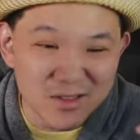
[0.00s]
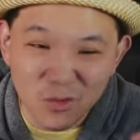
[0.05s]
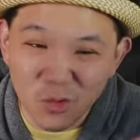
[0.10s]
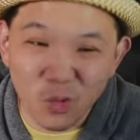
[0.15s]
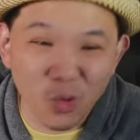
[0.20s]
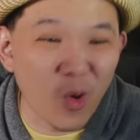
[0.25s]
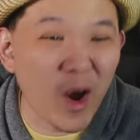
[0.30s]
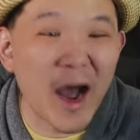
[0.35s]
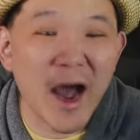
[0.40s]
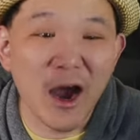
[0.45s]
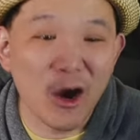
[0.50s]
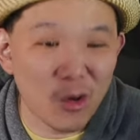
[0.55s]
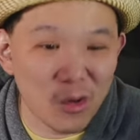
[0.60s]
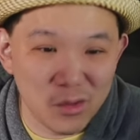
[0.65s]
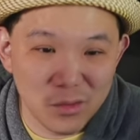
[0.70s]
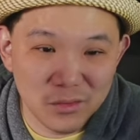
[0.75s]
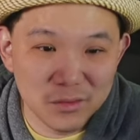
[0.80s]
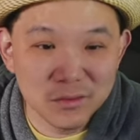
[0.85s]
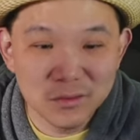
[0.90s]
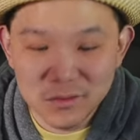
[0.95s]
Wow.
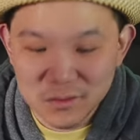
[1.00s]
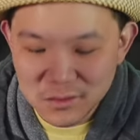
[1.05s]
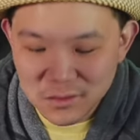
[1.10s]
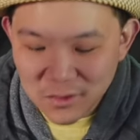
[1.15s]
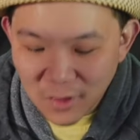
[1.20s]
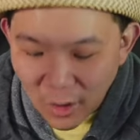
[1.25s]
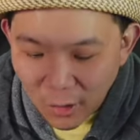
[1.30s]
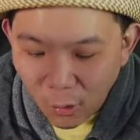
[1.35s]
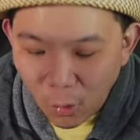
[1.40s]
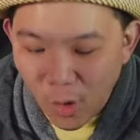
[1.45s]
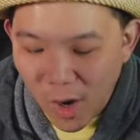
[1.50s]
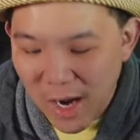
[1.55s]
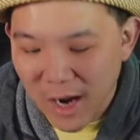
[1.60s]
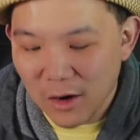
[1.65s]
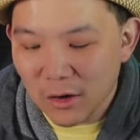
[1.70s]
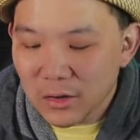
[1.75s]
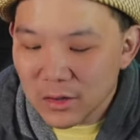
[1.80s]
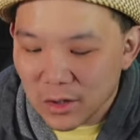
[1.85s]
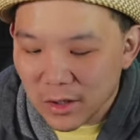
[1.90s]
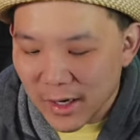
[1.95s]
Wow.
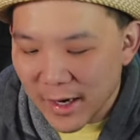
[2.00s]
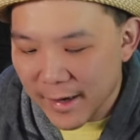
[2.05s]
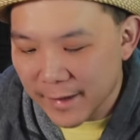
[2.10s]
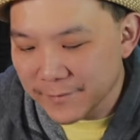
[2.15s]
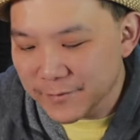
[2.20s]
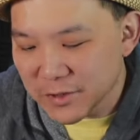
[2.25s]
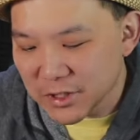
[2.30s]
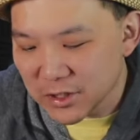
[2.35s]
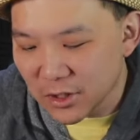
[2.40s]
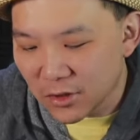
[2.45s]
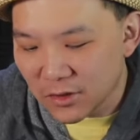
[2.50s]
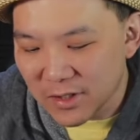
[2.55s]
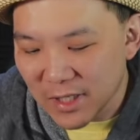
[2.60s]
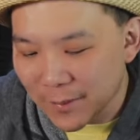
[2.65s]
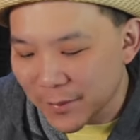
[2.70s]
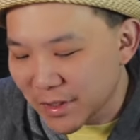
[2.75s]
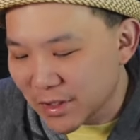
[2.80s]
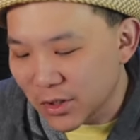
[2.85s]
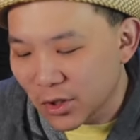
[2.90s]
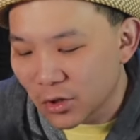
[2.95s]
All right. So let
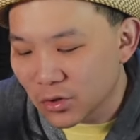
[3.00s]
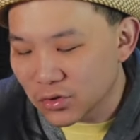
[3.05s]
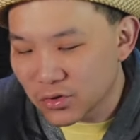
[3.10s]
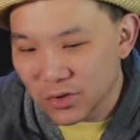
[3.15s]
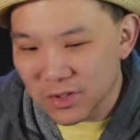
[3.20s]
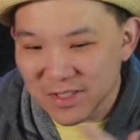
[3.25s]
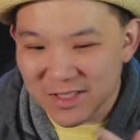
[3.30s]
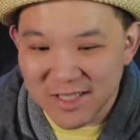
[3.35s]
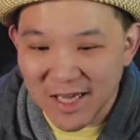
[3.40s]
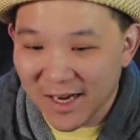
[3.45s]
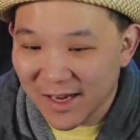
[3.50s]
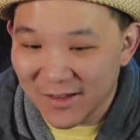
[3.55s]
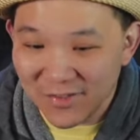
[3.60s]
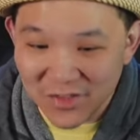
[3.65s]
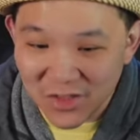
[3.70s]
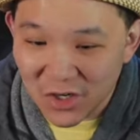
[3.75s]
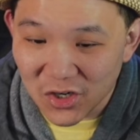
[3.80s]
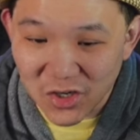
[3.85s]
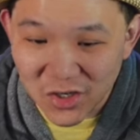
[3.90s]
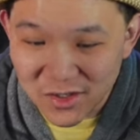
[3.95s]
me go to the second,
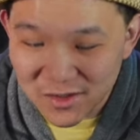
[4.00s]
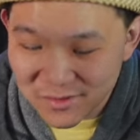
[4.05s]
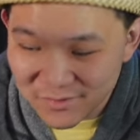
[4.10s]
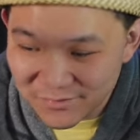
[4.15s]
third.